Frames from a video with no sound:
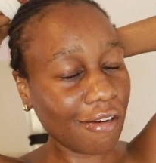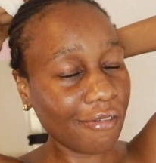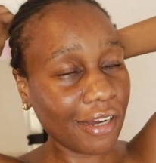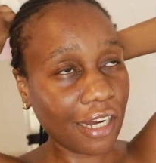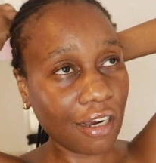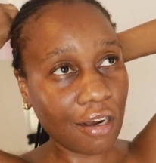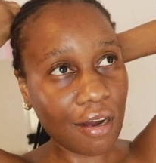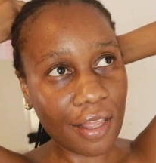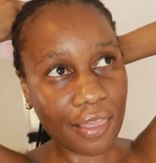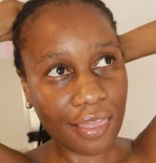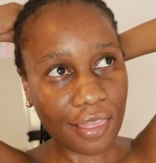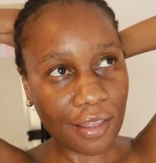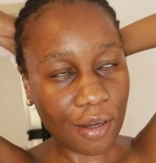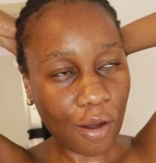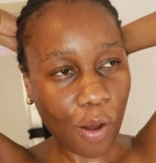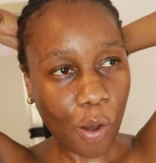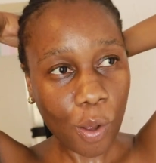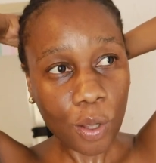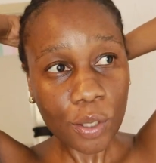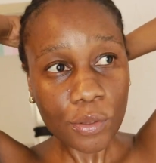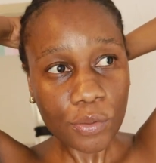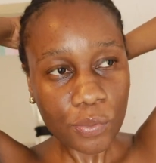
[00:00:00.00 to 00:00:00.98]
Oh my god, the
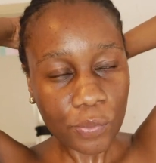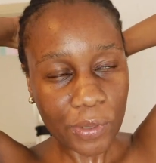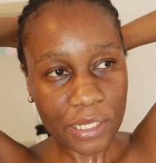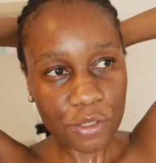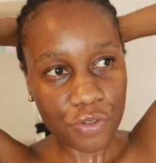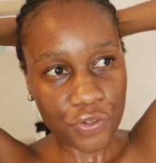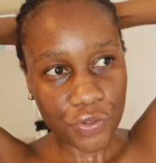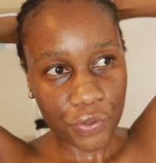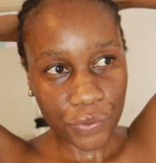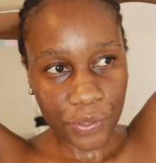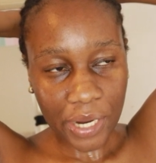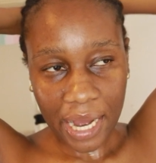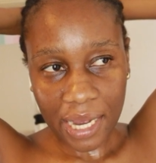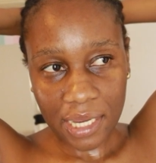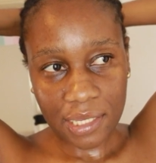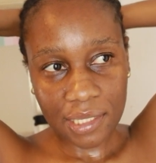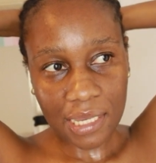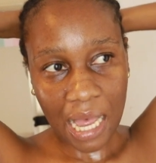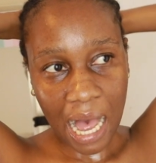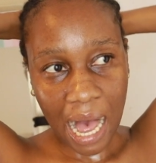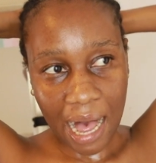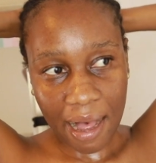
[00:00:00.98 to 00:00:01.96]
old ones, you
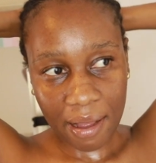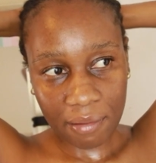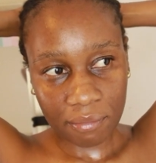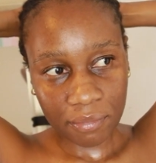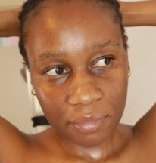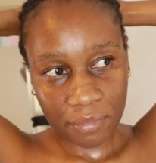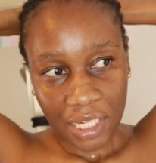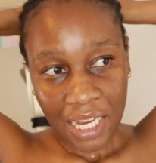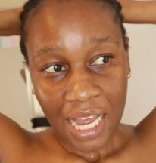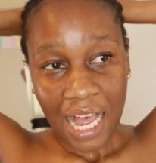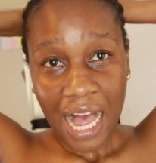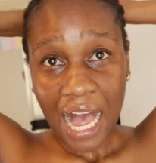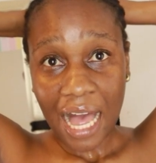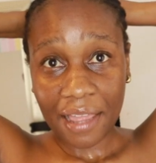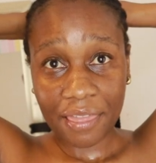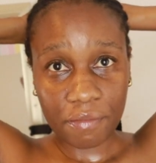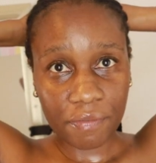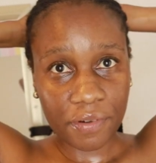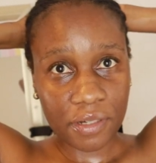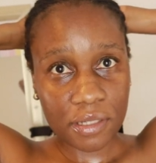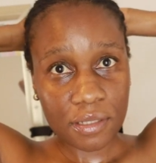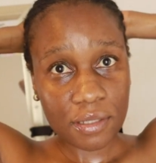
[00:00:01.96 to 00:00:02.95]
guys are
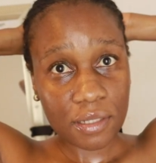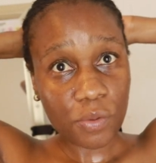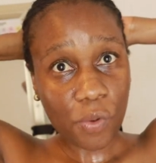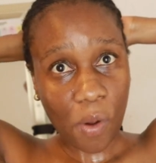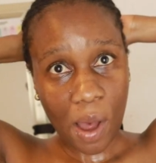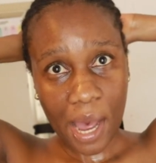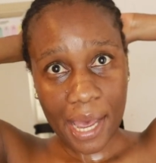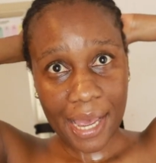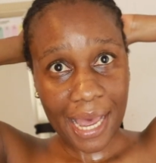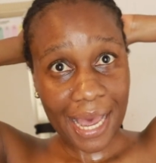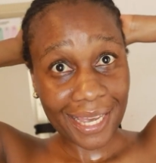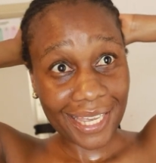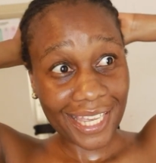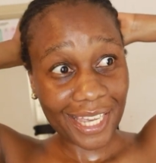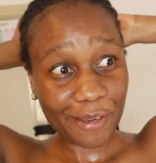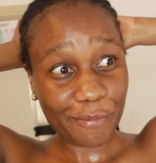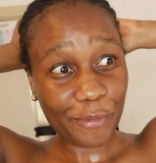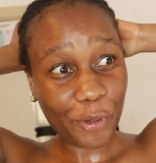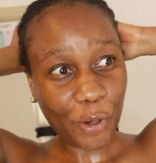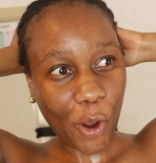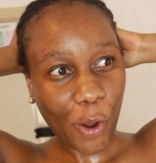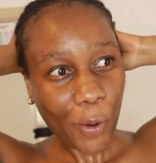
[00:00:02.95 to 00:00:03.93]
the reason why I
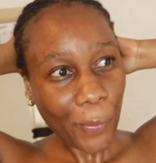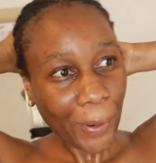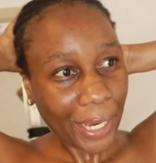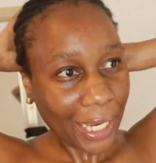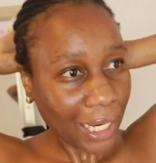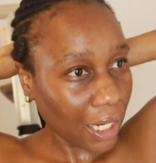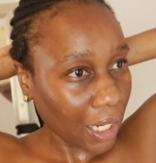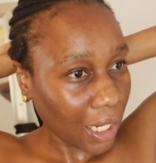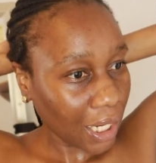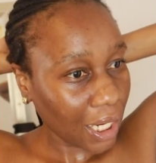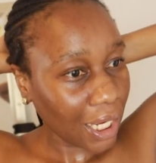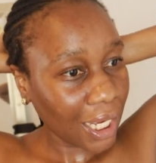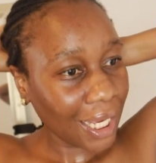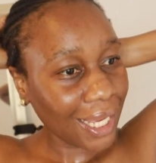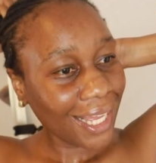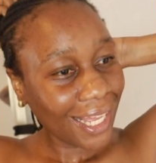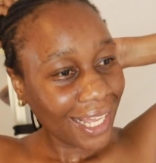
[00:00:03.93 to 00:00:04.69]
keep going.